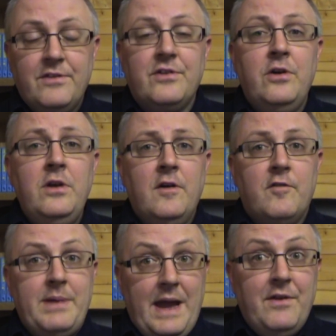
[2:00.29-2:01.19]
concern
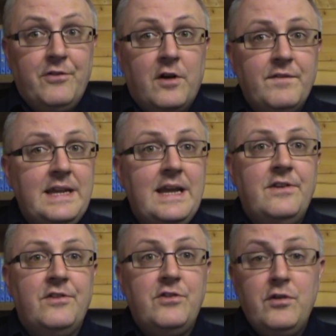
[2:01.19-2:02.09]
of parents of
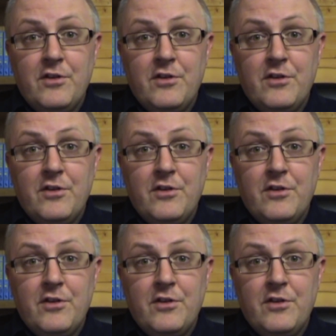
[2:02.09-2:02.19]
teenagers during